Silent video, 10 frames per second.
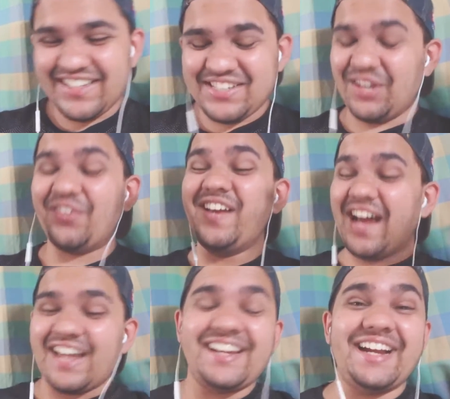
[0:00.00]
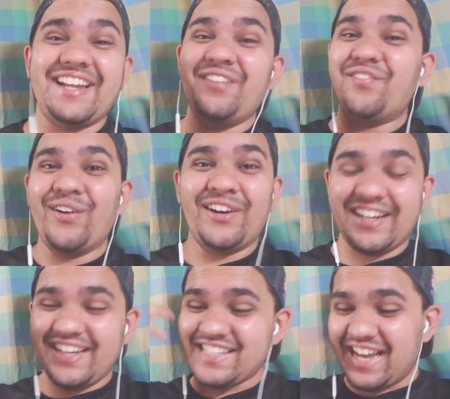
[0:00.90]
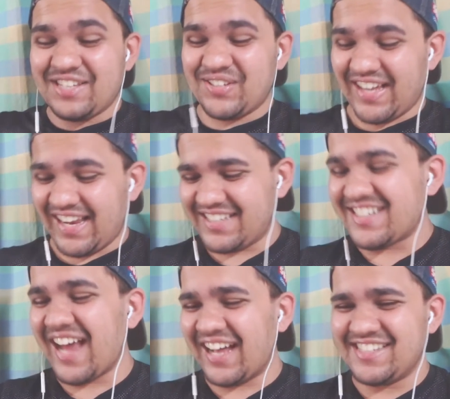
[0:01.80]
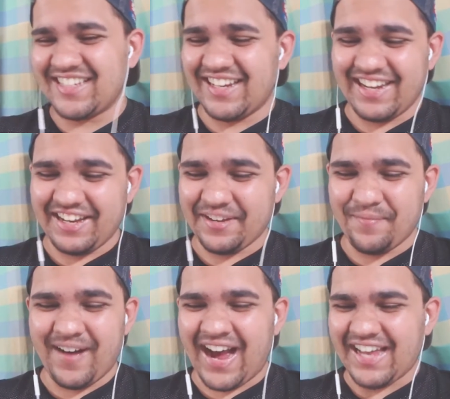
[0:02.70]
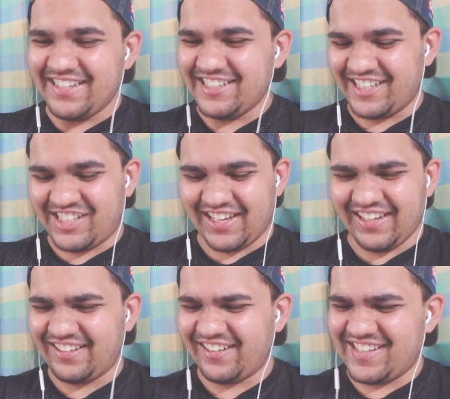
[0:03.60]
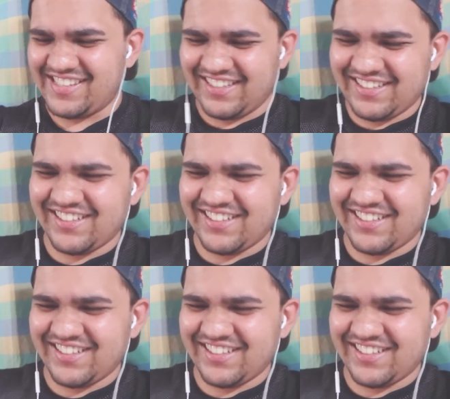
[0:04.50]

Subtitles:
So we are getting vocalist as well as dancer Lay. Man, EXO is crazy.